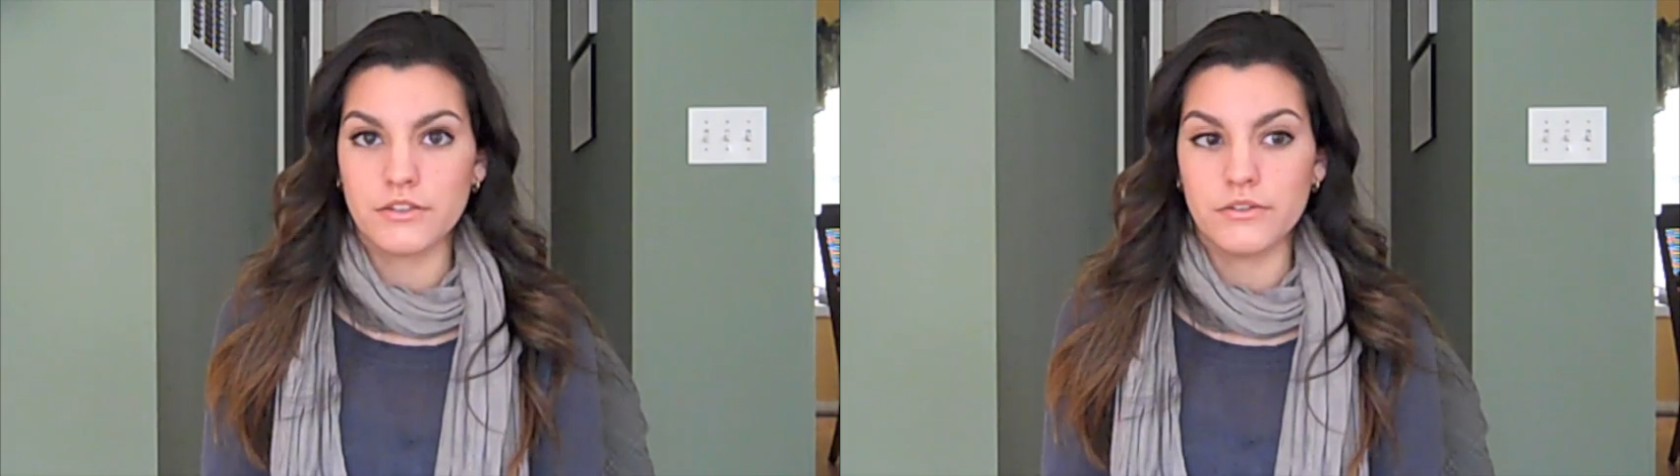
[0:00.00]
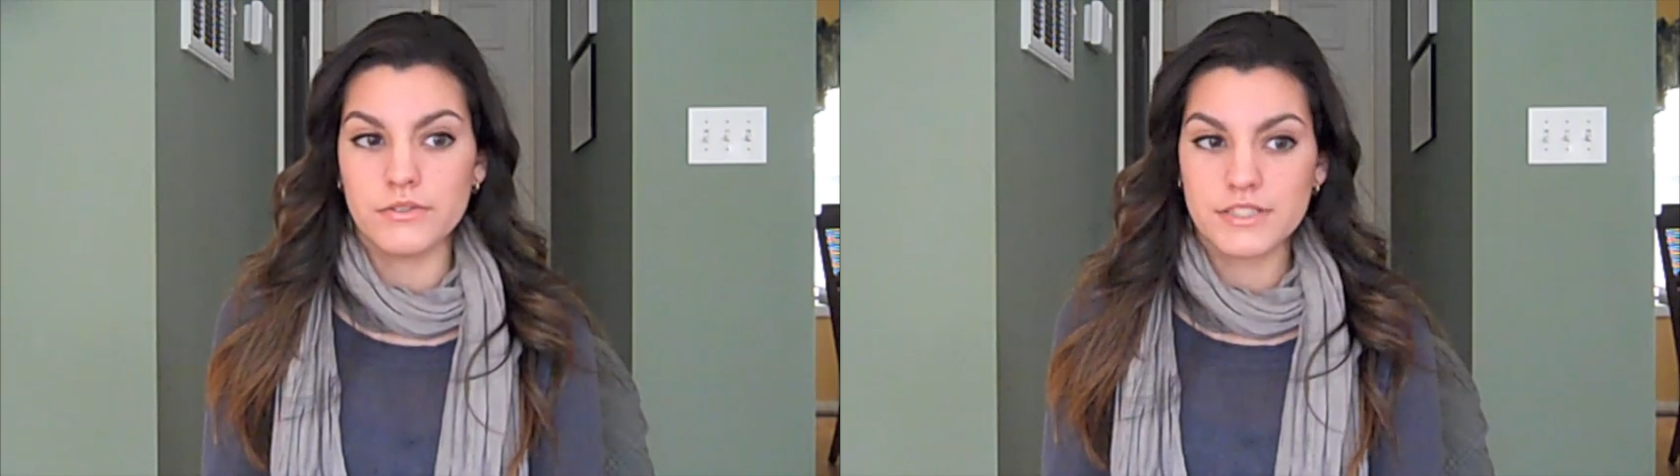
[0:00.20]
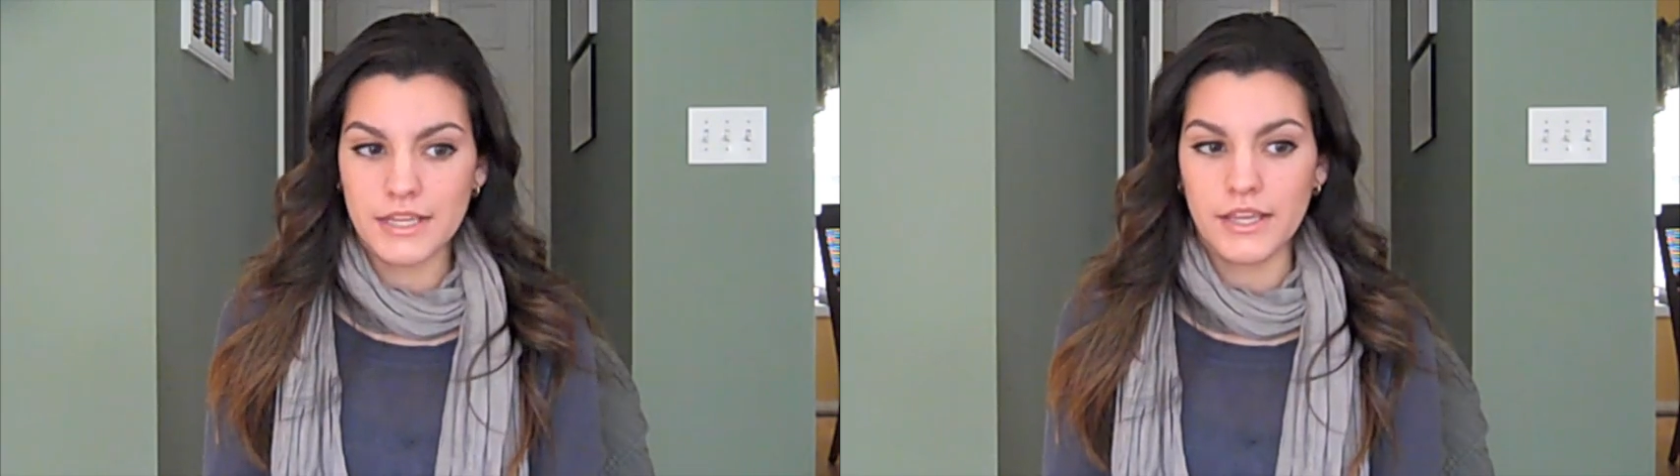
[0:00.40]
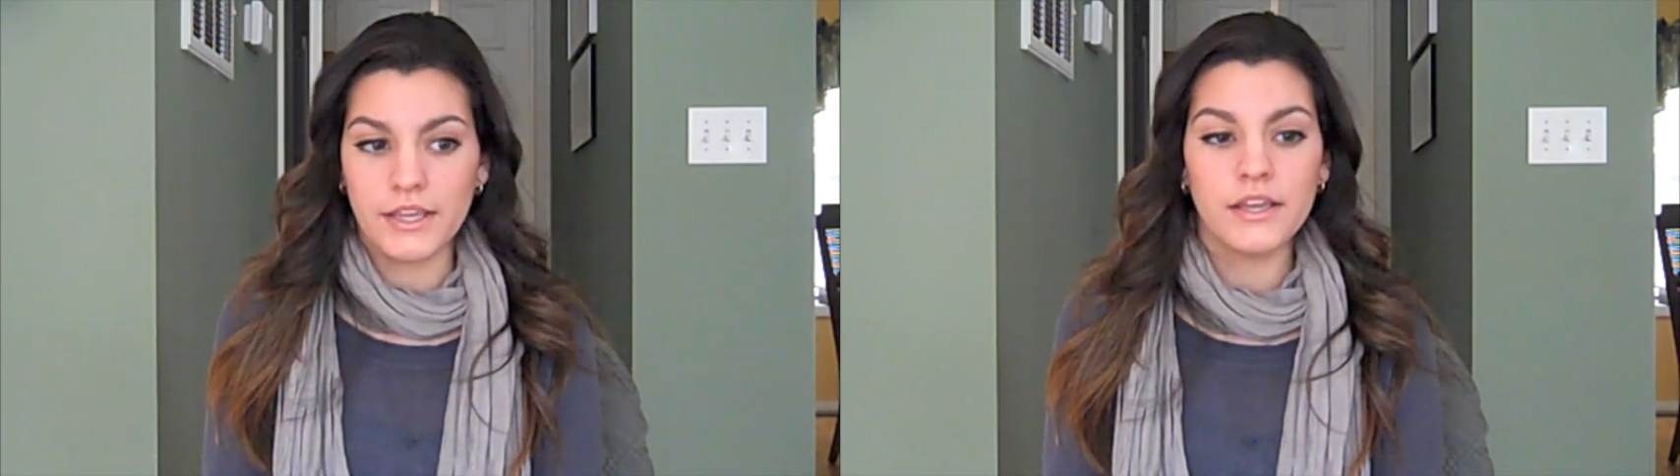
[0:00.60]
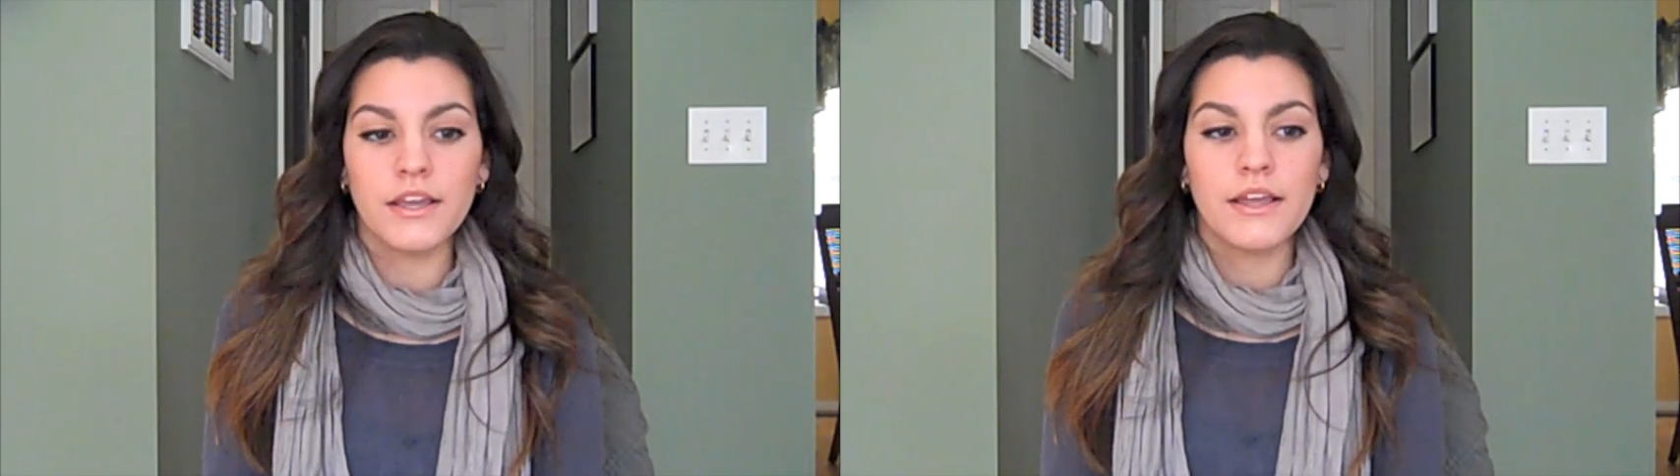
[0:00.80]
to
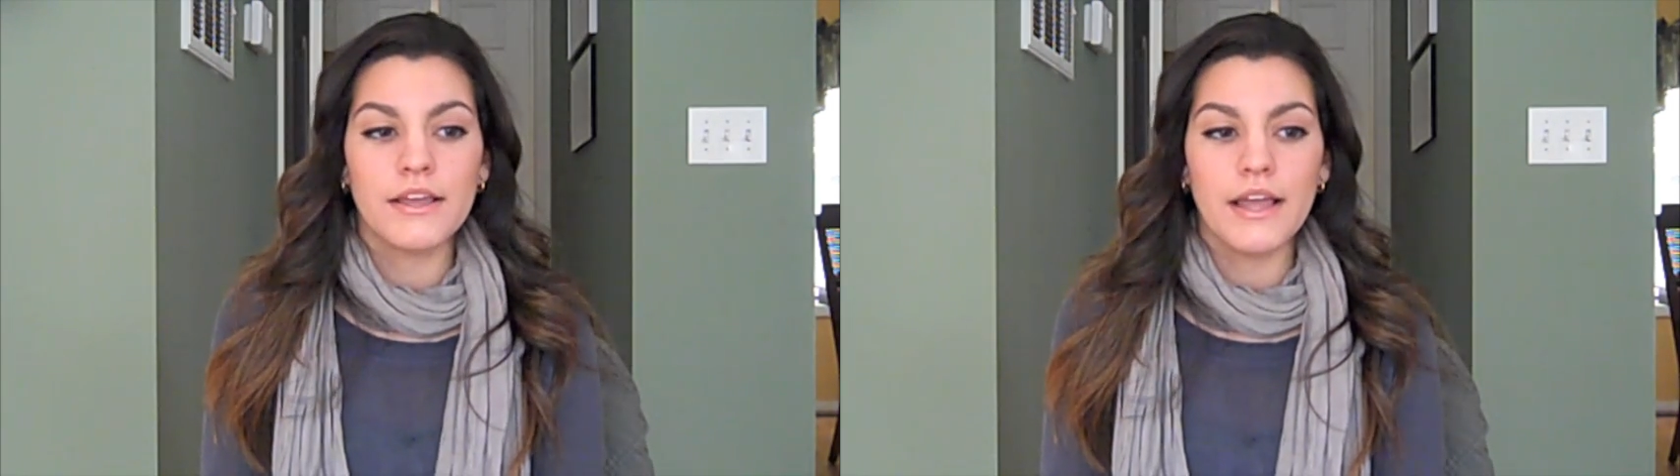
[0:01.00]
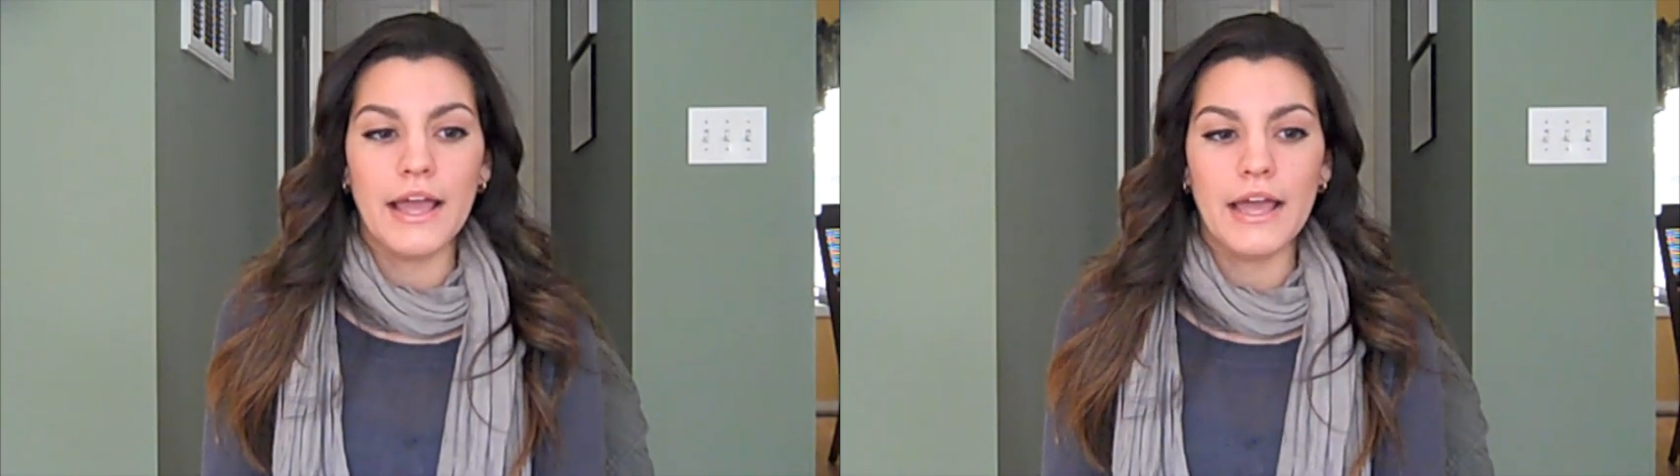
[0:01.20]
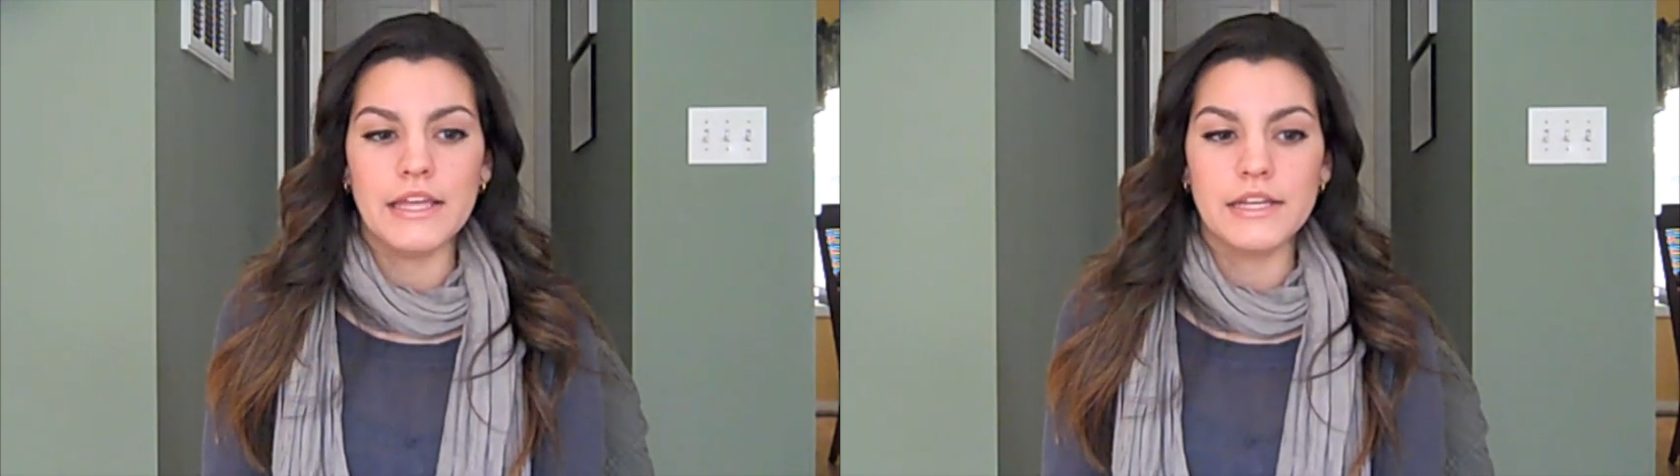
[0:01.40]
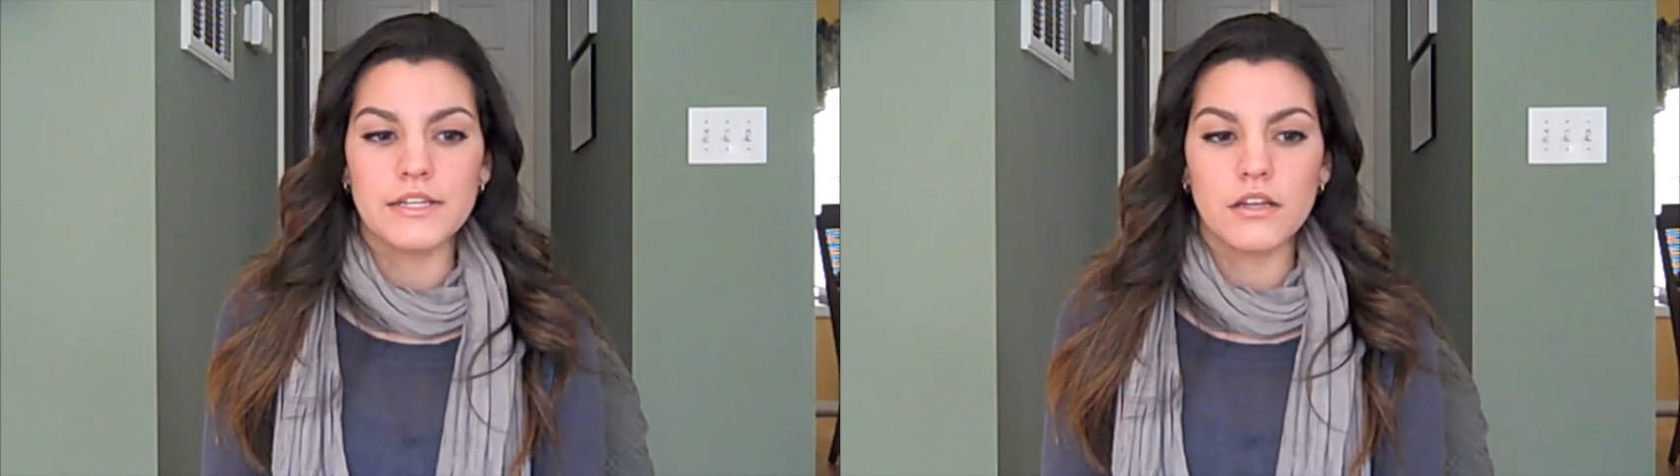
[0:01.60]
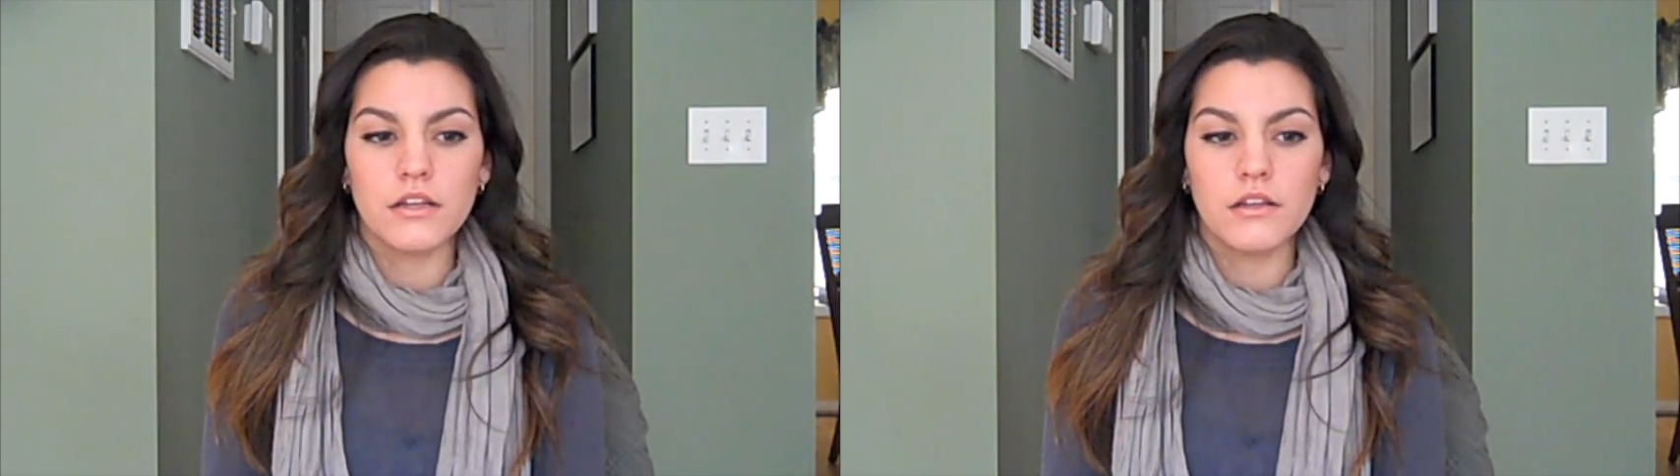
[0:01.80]
see and